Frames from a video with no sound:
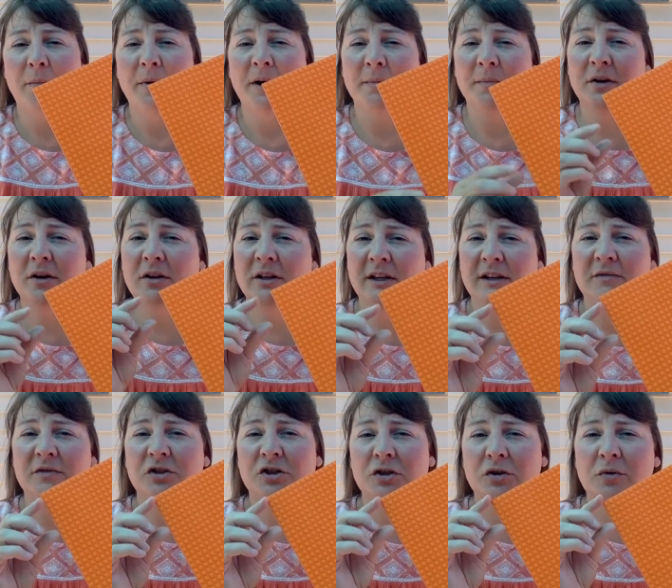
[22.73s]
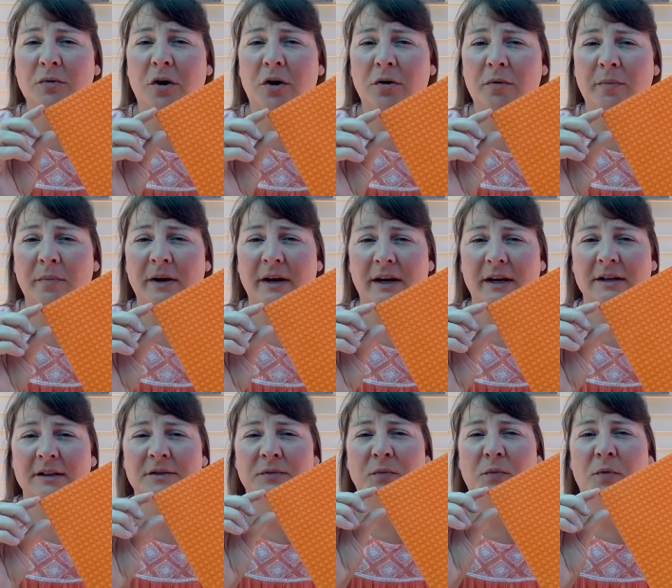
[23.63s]
but I'm going to leave two
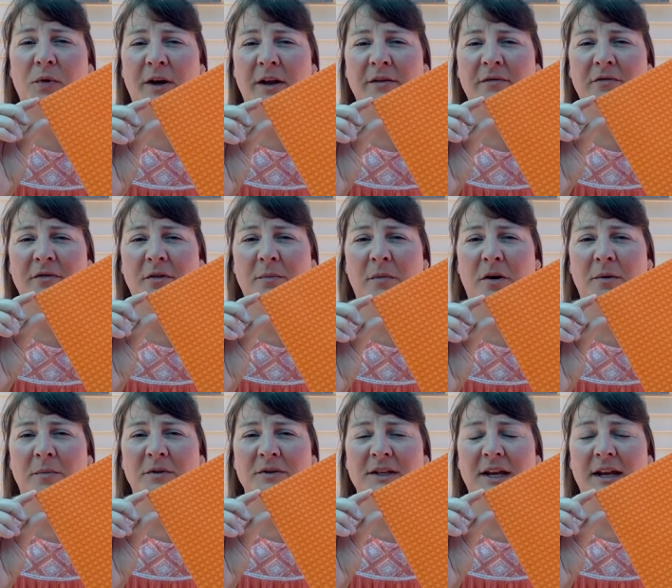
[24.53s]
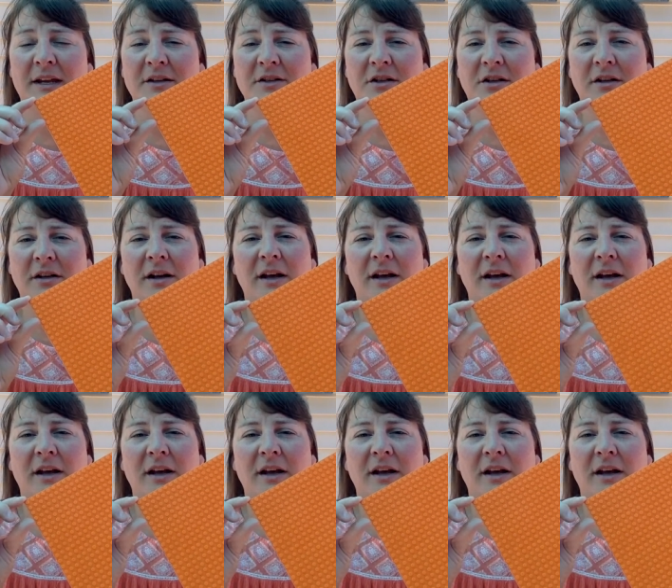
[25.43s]
openings, one for the marble to enter